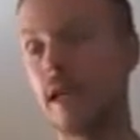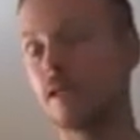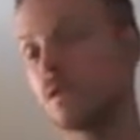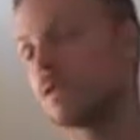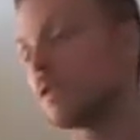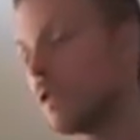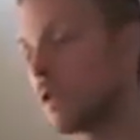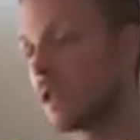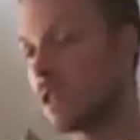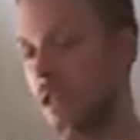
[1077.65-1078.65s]
that's also
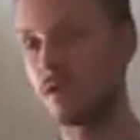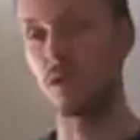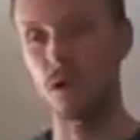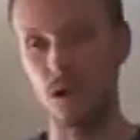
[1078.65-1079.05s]
not going to give you